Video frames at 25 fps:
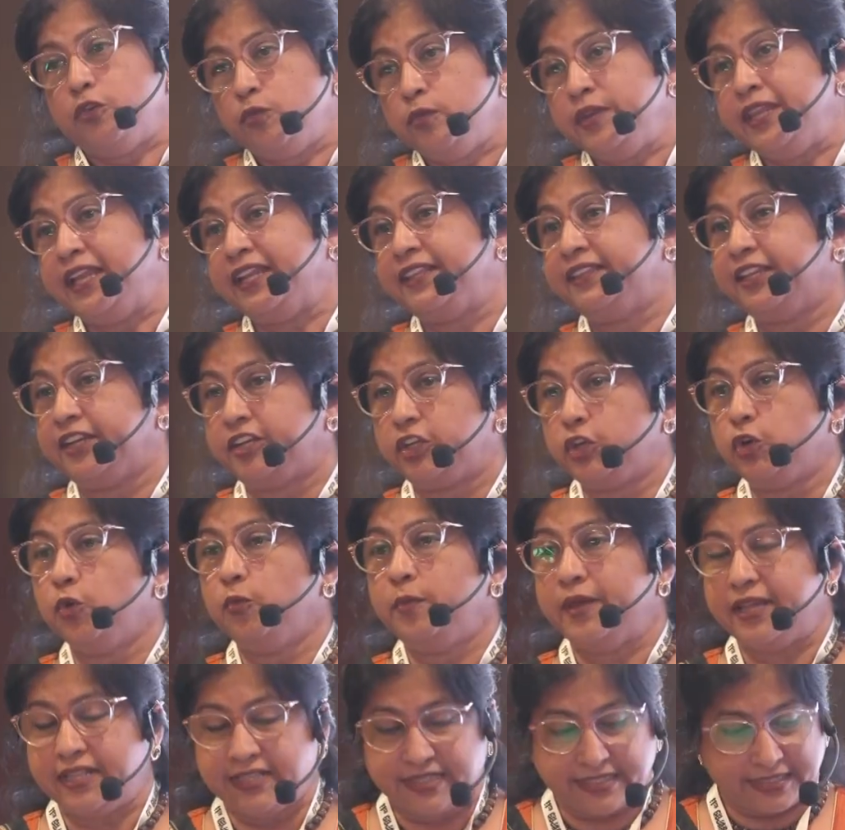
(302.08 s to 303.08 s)
you need the
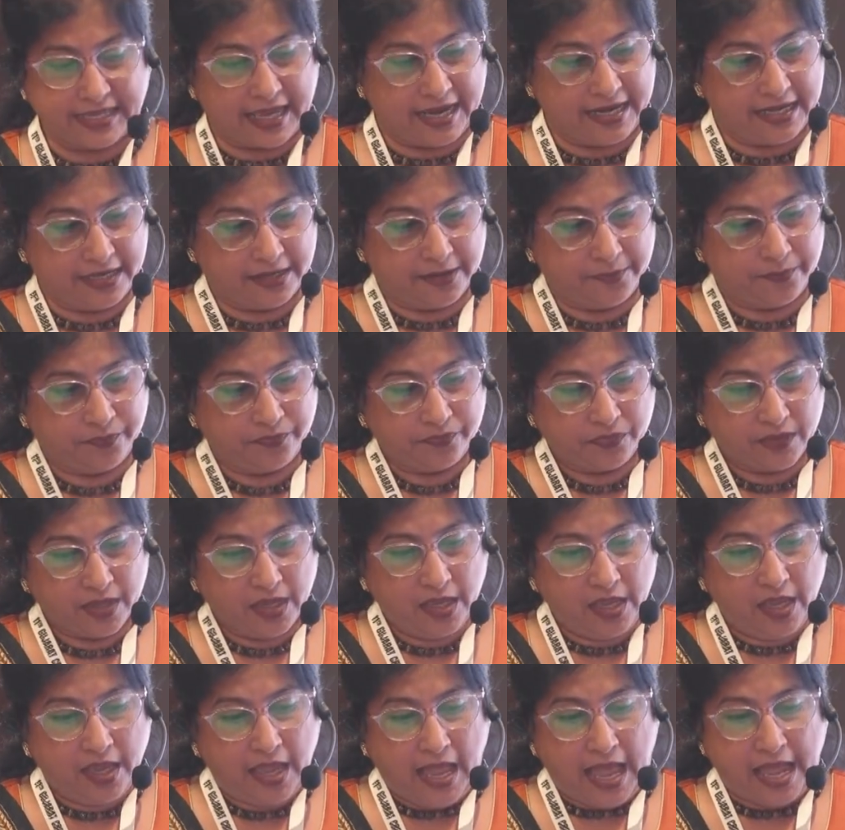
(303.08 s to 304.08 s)
tube inside.
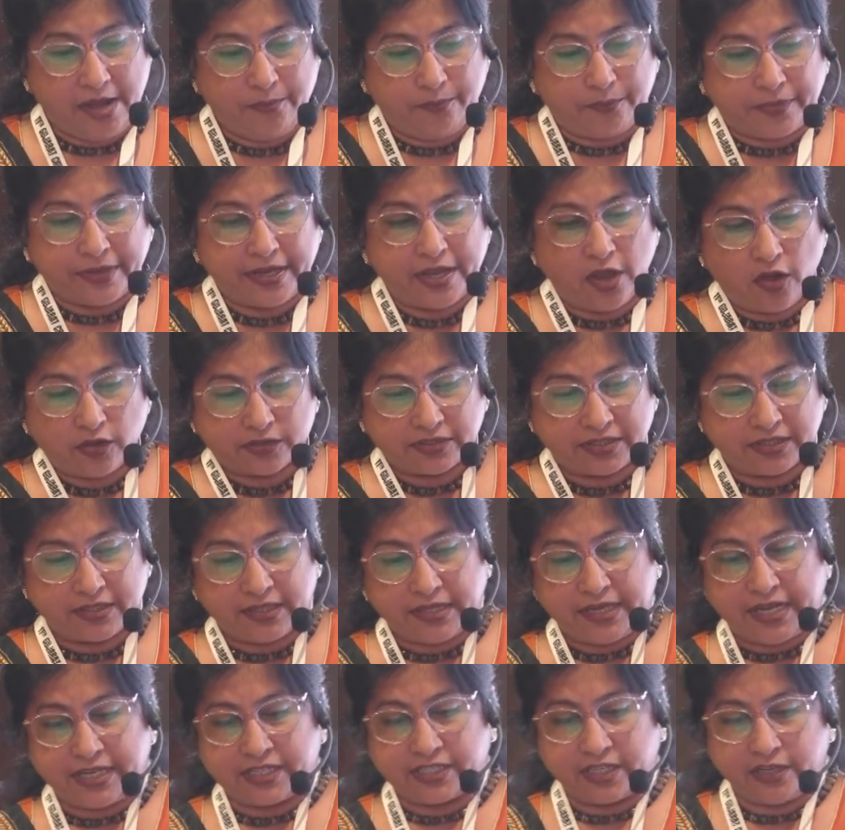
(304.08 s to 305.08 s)
And
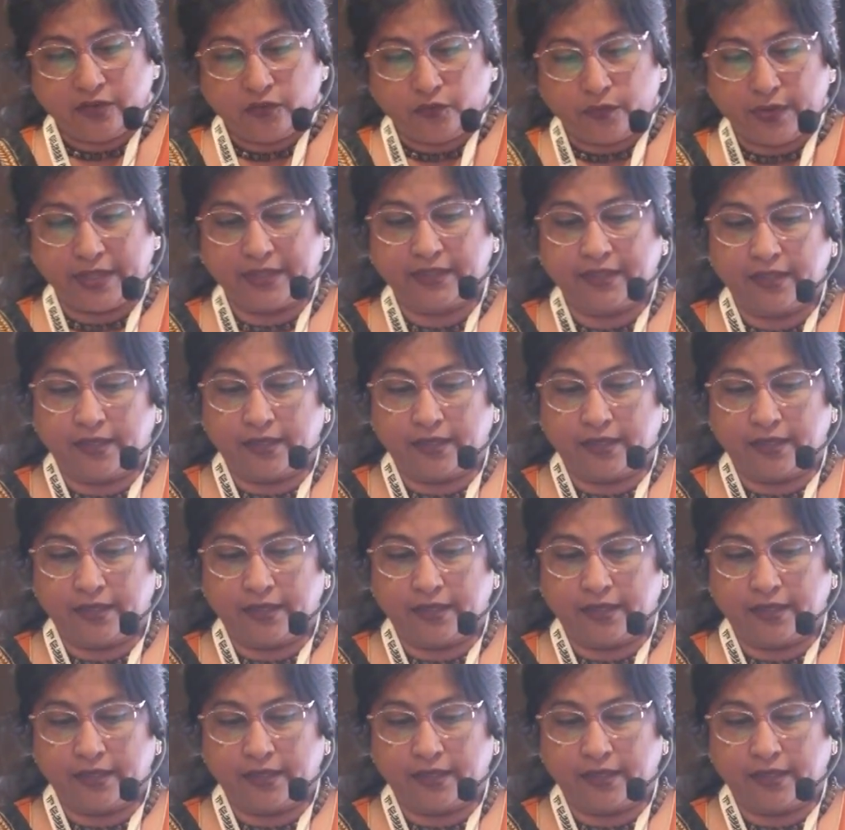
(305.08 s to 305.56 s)
pre-oxygenation with